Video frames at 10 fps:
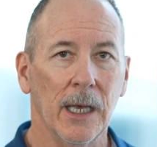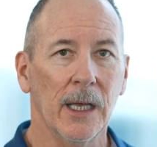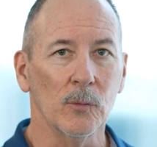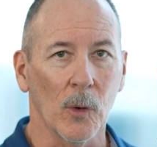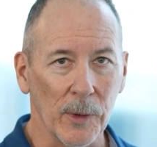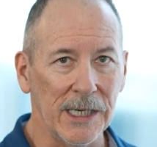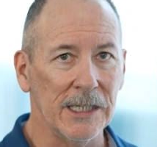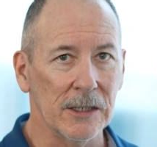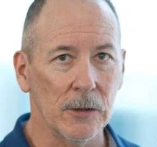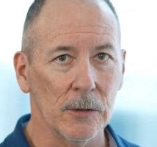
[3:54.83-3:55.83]
And what we
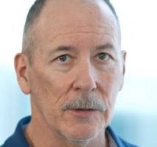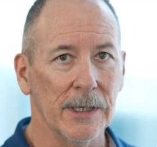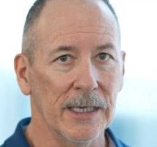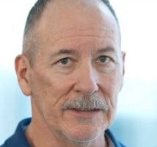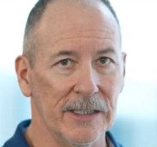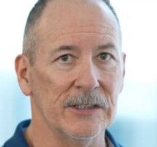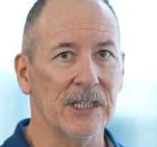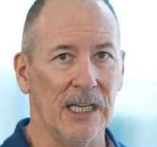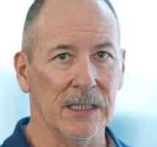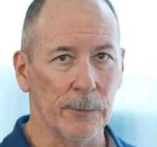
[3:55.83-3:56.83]
need to do is
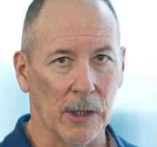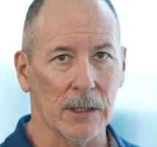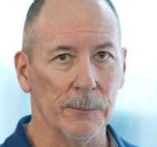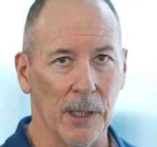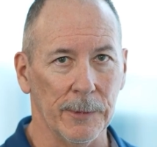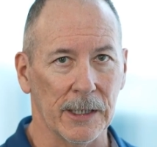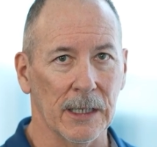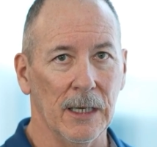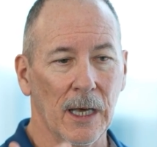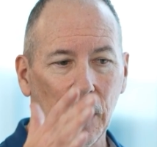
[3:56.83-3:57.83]
educate the American public
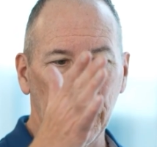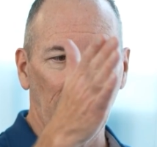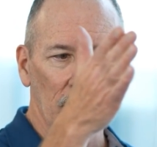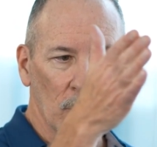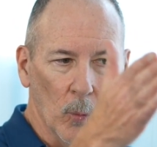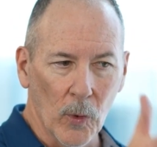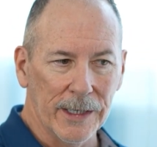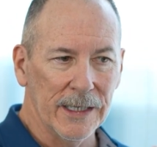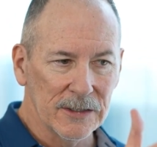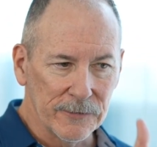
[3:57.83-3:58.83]
about
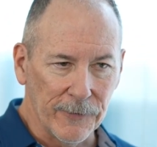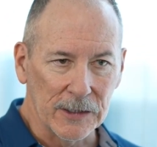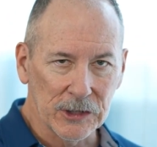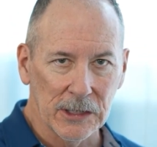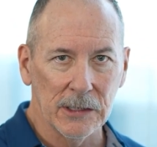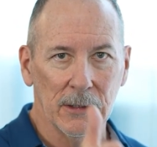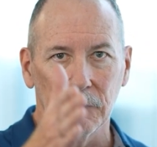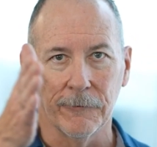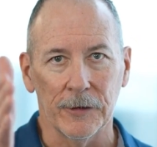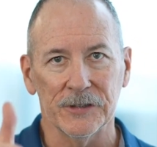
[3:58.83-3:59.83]
what is function
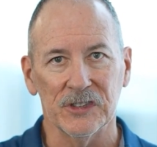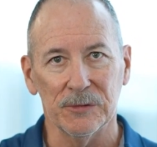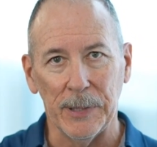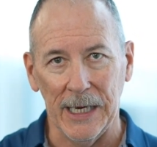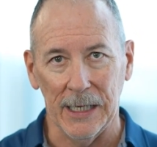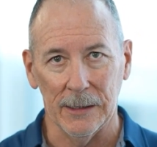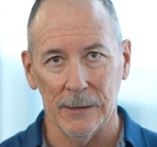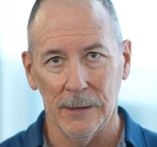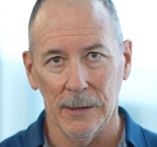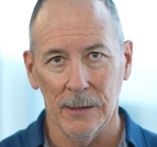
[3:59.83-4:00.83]
versus pain,
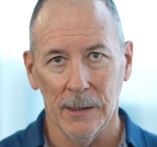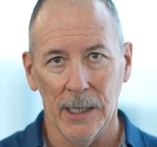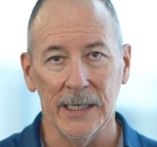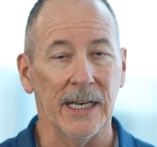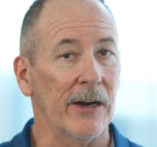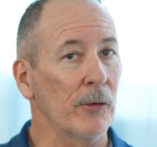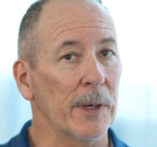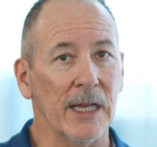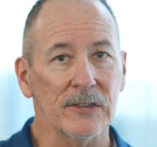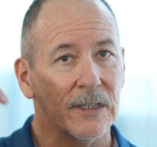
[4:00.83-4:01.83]
and that
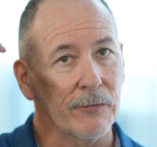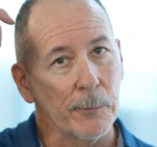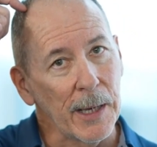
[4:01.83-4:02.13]
everybody has a different